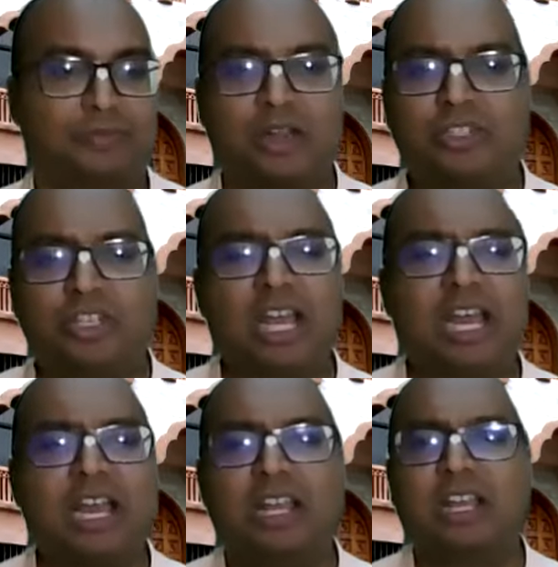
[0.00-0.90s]

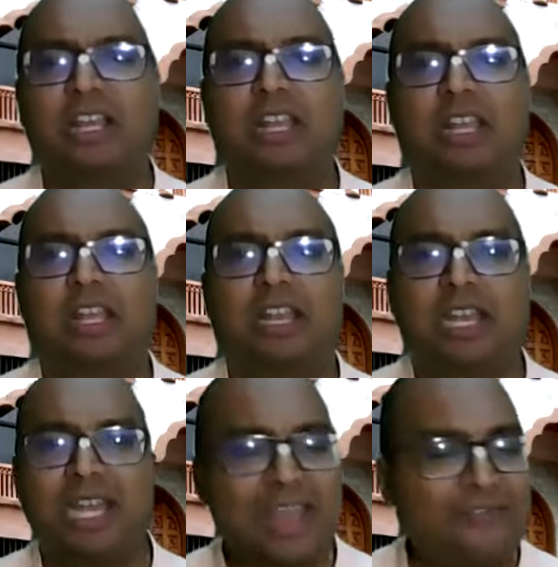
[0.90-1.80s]
Arjuna
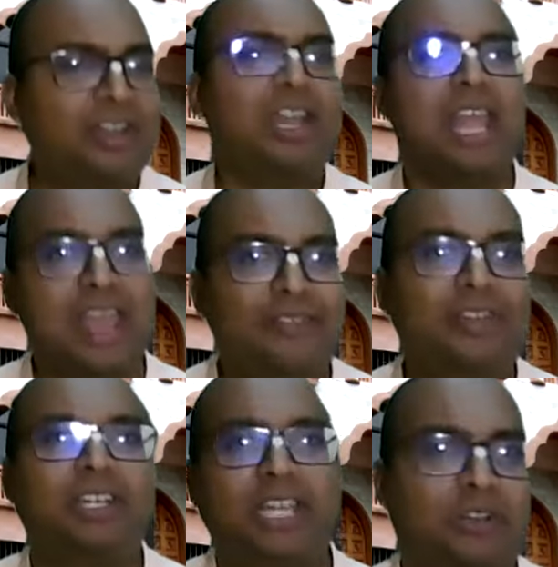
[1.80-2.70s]
never
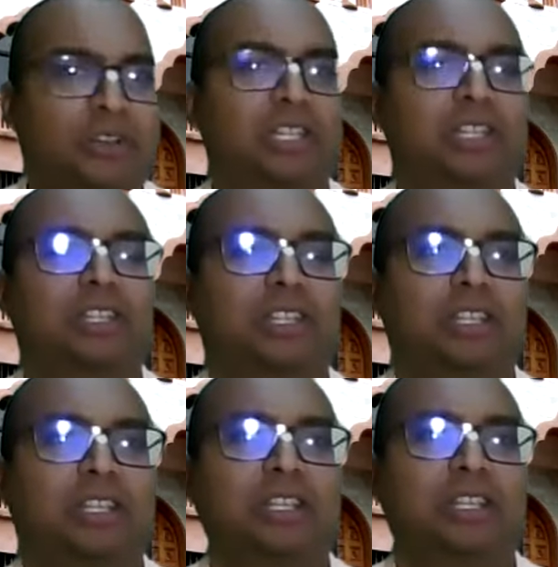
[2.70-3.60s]
ever doubted
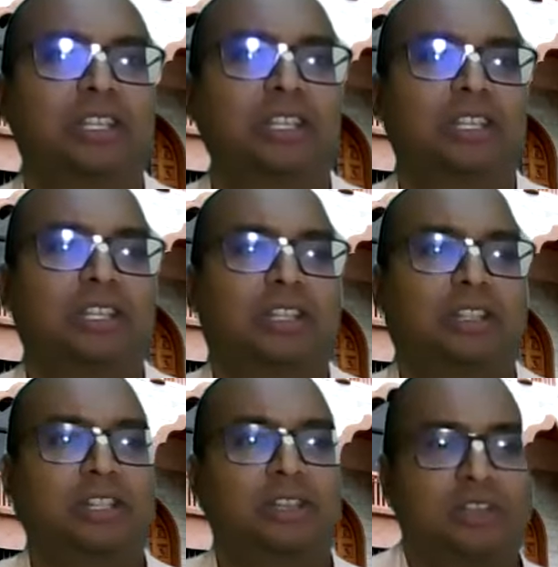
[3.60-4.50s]

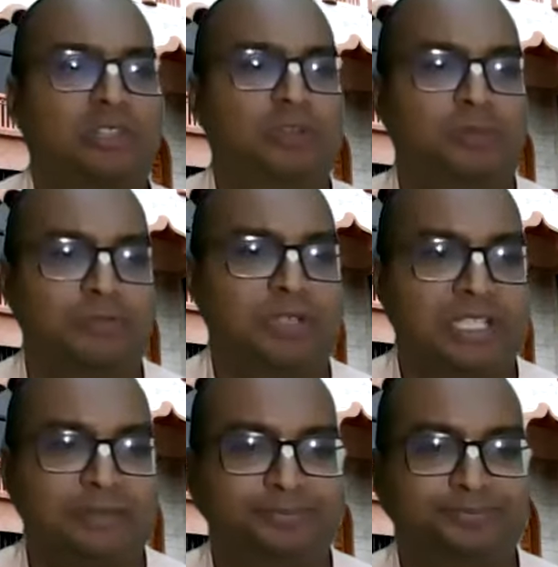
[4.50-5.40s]
the Lord's
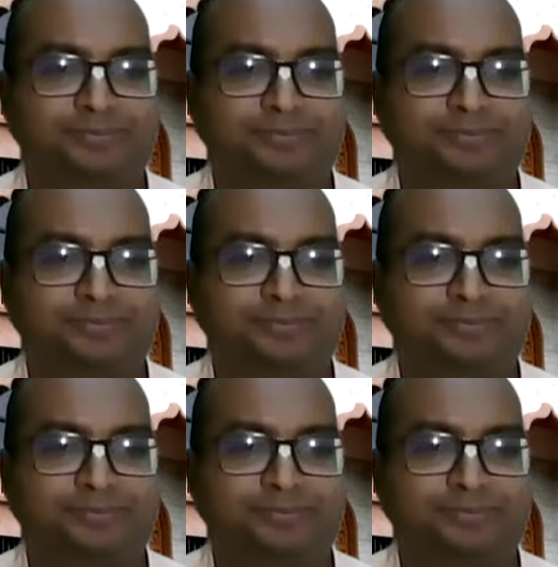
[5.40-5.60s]
supremacy.